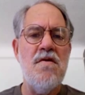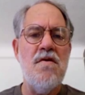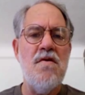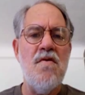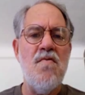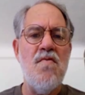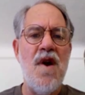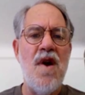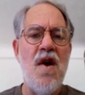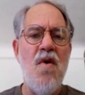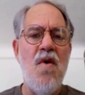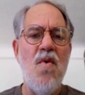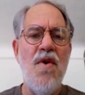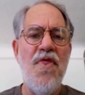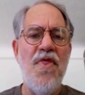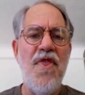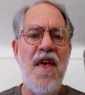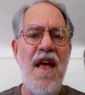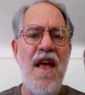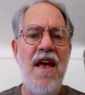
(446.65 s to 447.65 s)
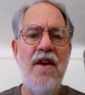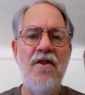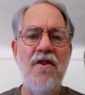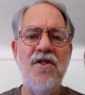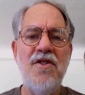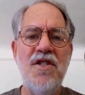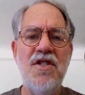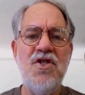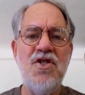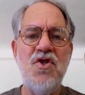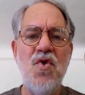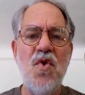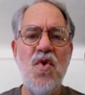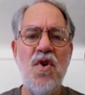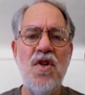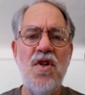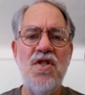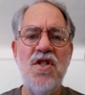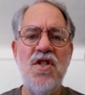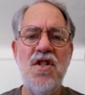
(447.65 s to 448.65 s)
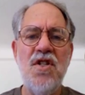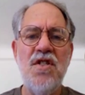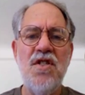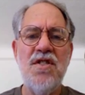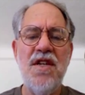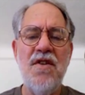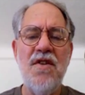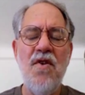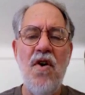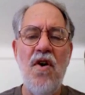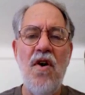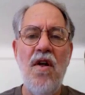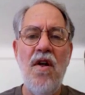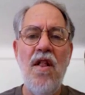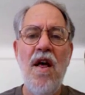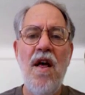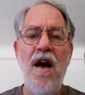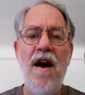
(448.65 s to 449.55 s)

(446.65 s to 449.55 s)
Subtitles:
well, with the energy shortages and all,